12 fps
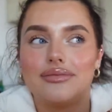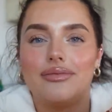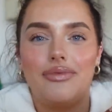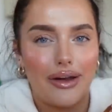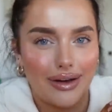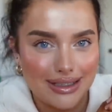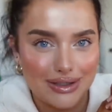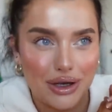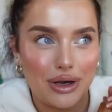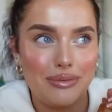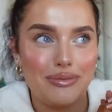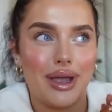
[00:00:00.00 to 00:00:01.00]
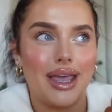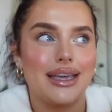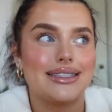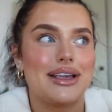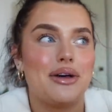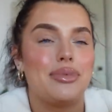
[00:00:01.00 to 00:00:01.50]
very soon
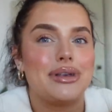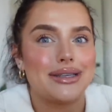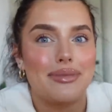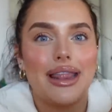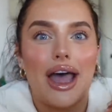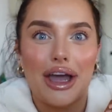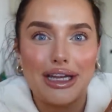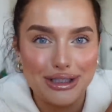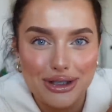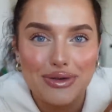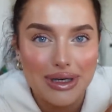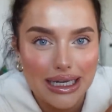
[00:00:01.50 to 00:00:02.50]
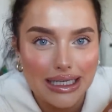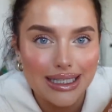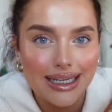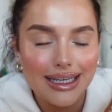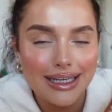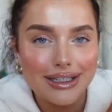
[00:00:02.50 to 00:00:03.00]
because it'll be something that I do need
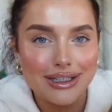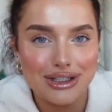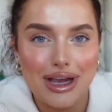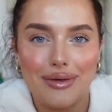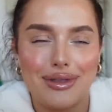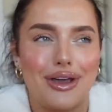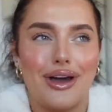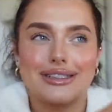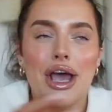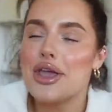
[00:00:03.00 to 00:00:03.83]
to share with you guys.